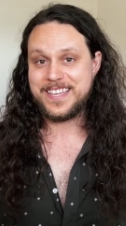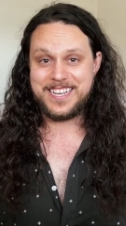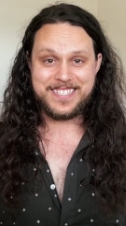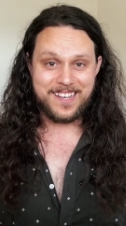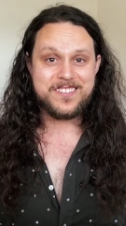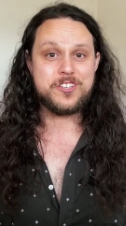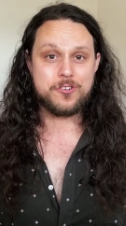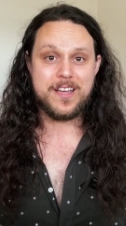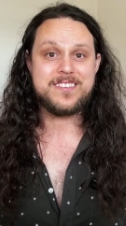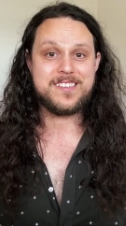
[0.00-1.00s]
and it does
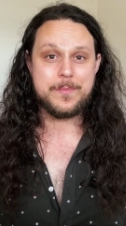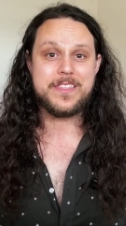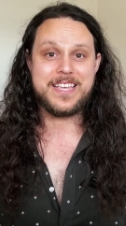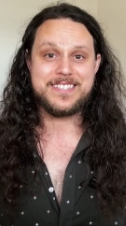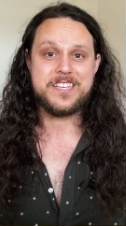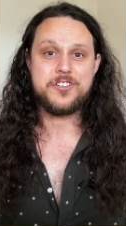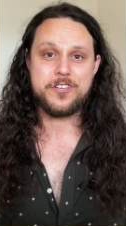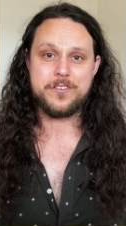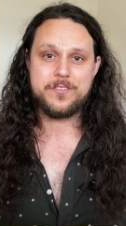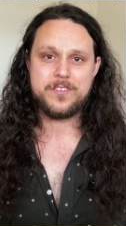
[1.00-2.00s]
address some of these
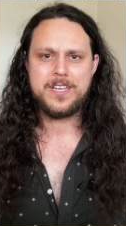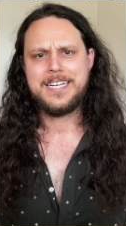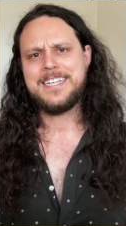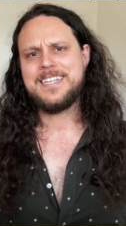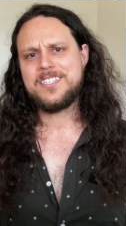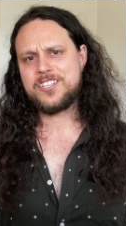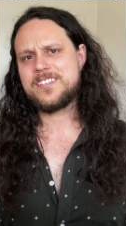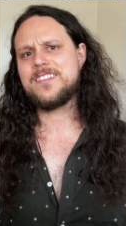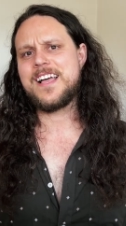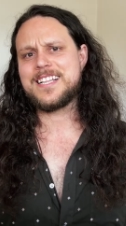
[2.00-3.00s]
issues. Just
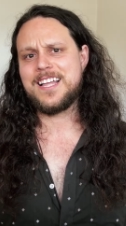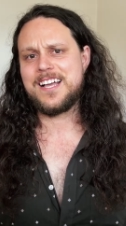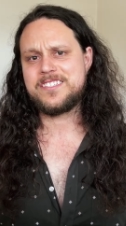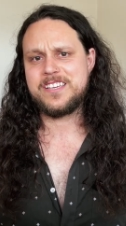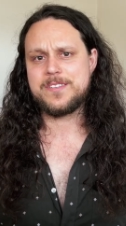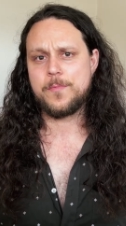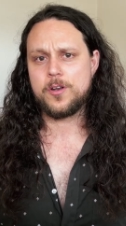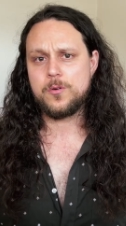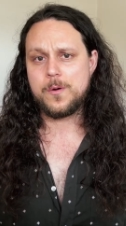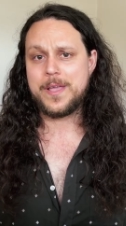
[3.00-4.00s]
like last year's
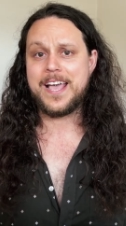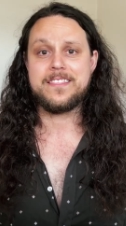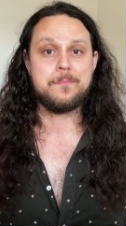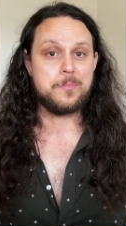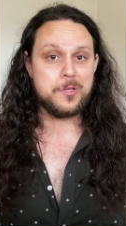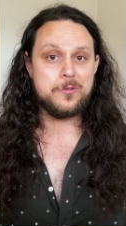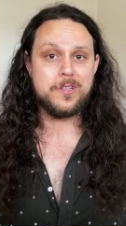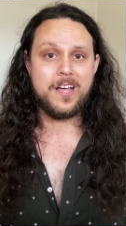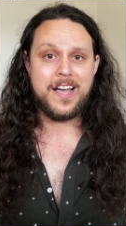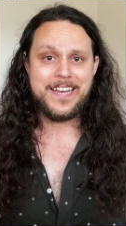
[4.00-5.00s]
model when we had the blue
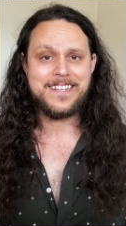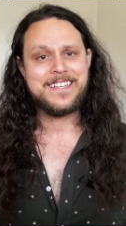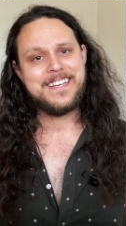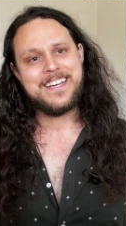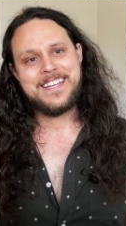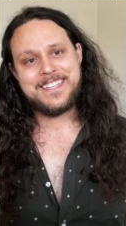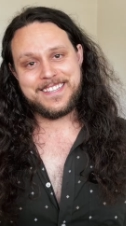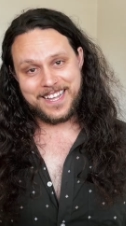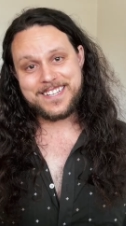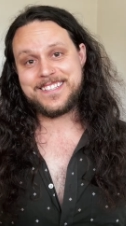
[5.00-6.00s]
line,
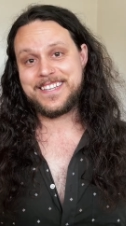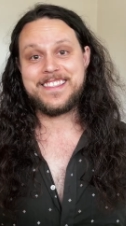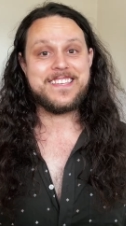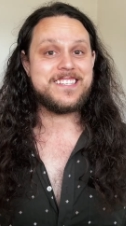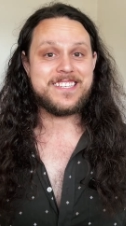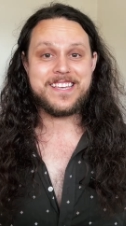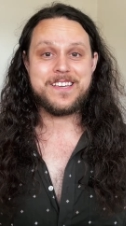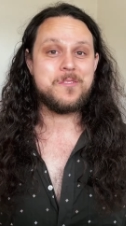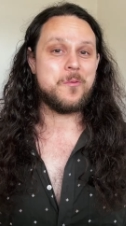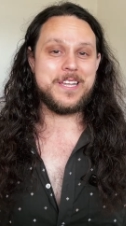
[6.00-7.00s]
luckily this
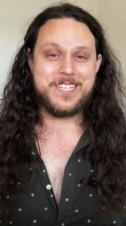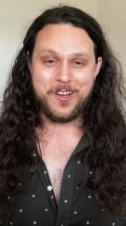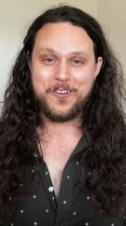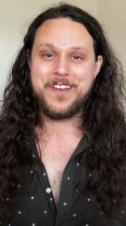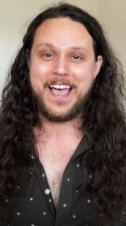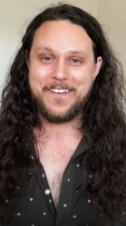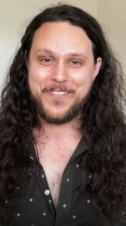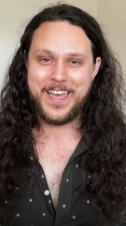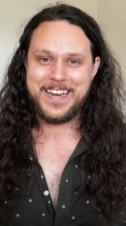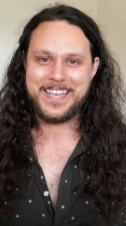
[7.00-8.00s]
year we don't have
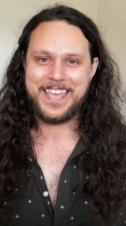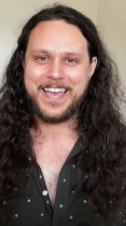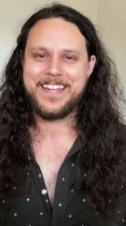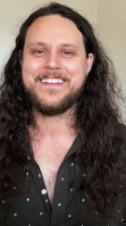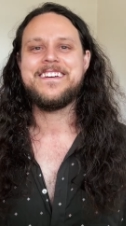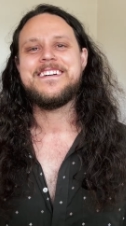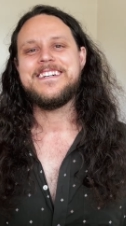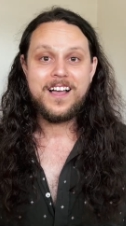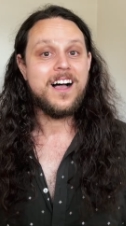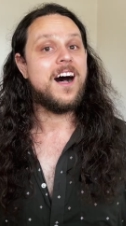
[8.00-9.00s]
that again.
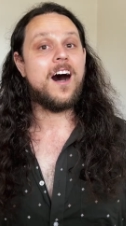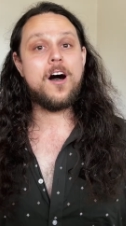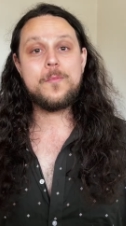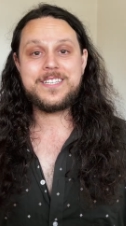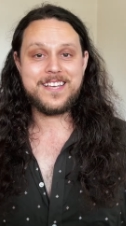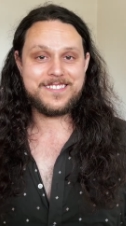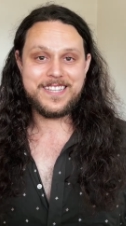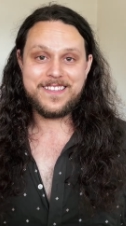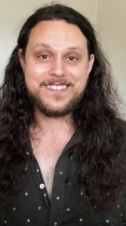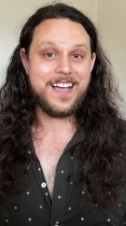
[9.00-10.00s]
I'll be testing
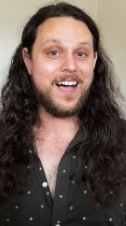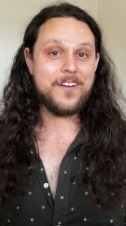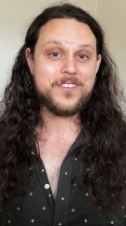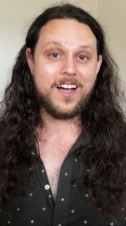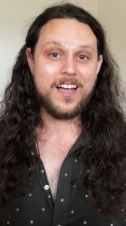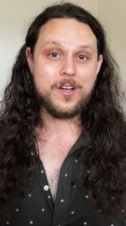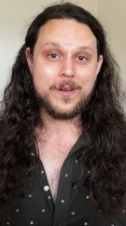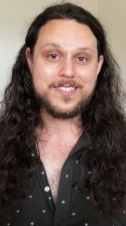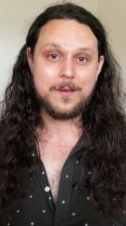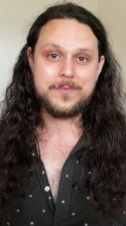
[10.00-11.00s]
this after
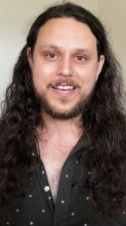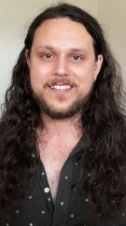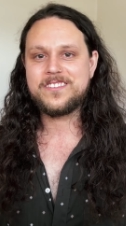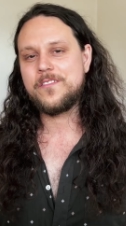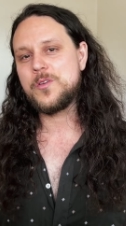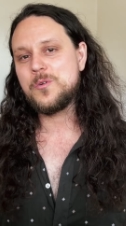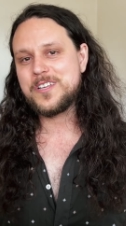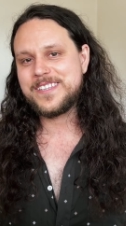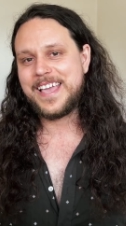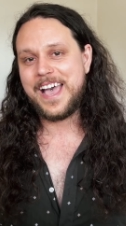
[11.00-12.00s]
iOS updates, so if you want to
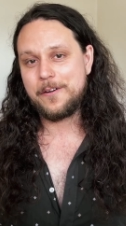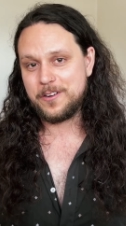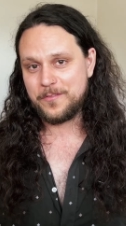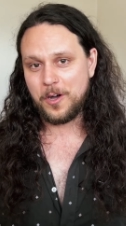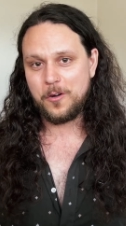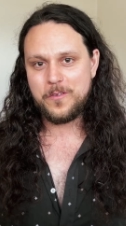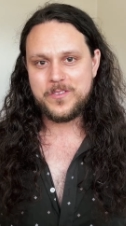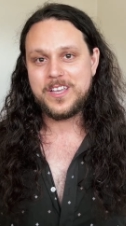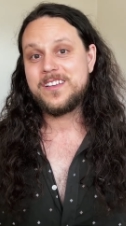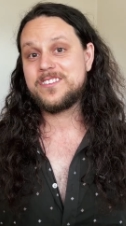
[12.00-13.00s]
see how it evolves,
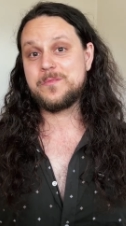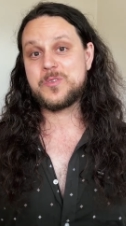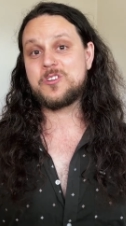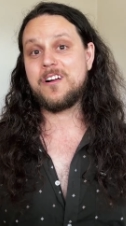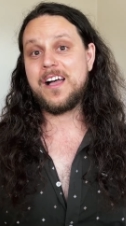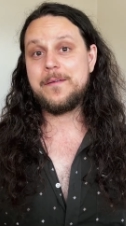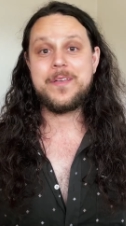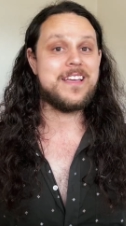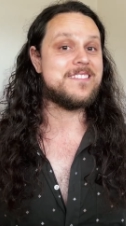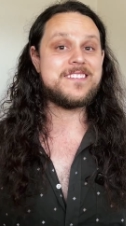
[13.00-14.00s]
subscribe
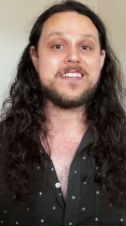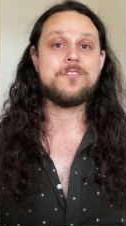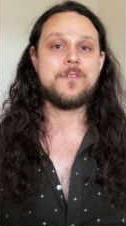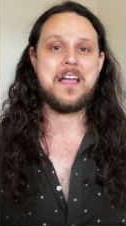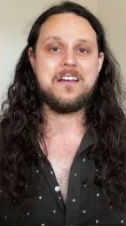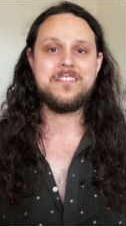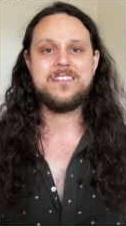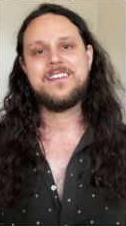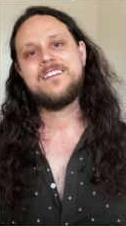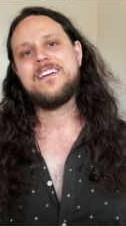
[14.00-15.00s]
and stick around.
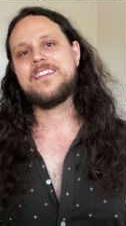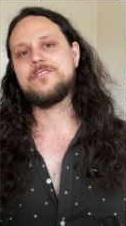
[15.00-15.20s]
And